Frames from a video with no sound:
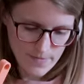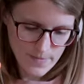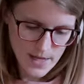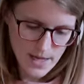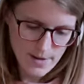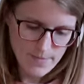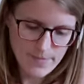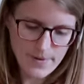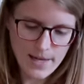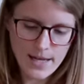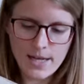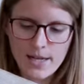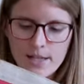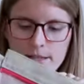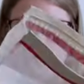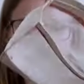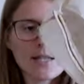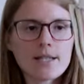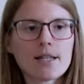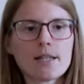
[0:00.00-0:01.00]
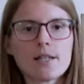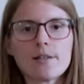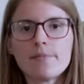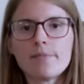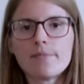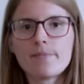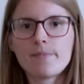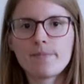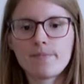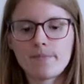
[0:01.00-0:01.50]
Yeah, and that's it.
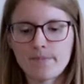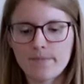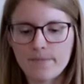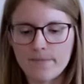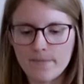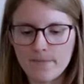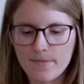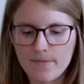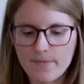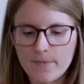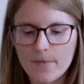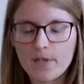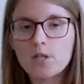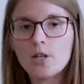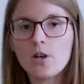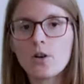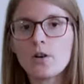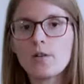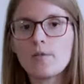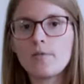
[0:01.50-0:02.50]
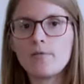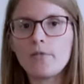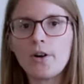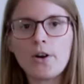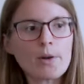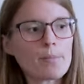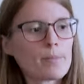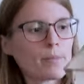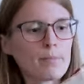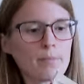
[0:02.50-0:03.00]
So
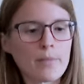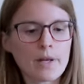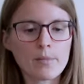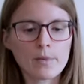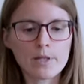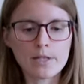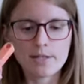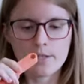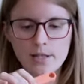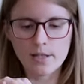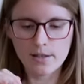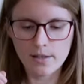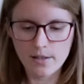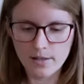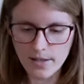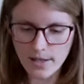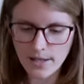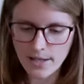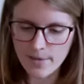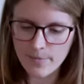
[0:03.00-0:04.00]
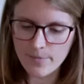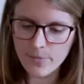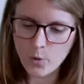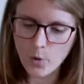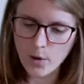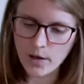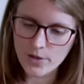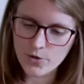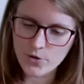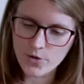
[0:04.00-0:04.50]
very minimalistic
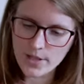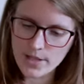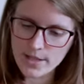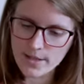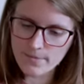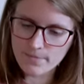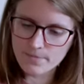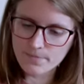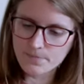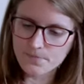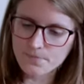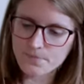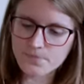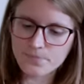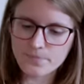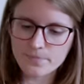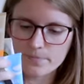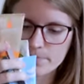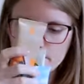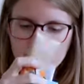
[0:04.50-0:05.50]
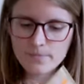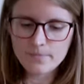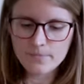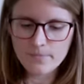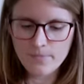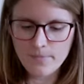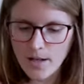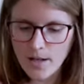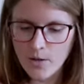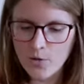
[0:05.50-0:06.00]
toiletries.
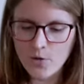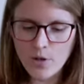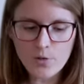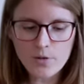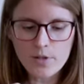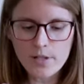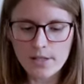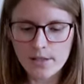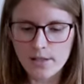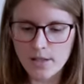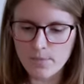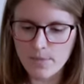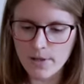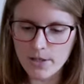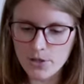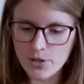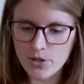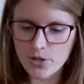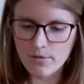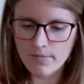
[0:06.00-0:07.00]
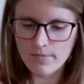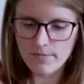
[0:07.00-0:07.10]
You don't need that much.